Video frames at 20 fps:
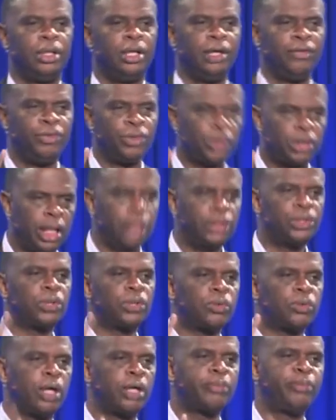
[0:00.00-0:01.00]
If you cling to
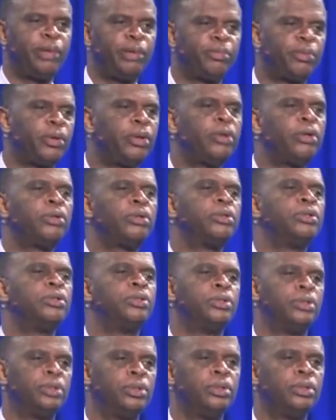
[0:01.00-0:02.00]
the wrong people,
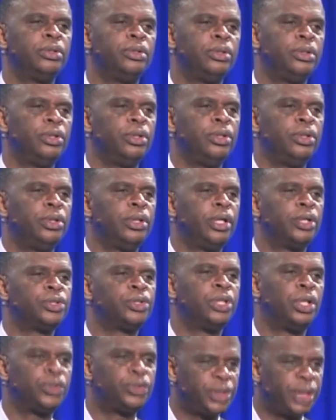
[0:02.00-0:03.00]
there's
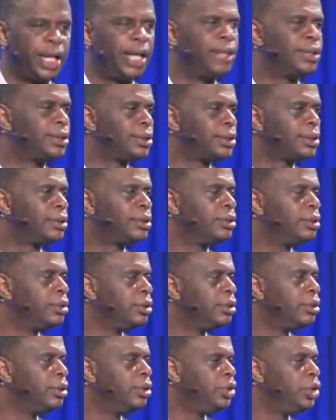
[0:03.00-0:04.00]
no chance
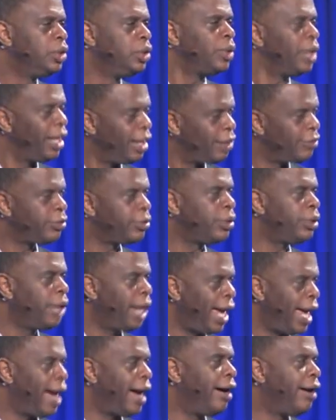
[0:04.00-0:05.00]
you will ever
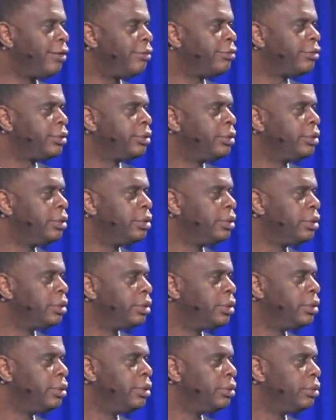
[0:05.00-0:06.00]
have
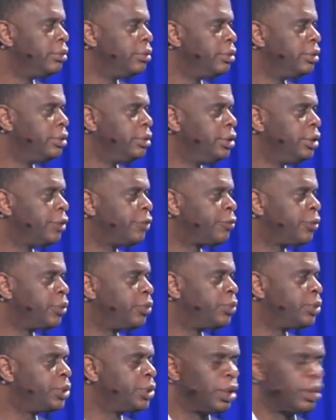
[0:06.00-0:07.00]

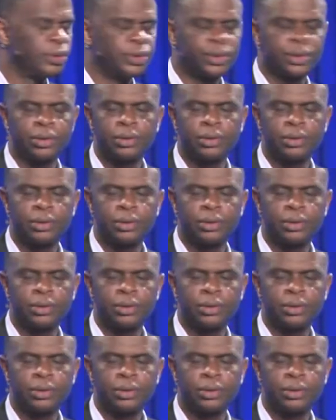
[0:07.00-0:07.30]
different results.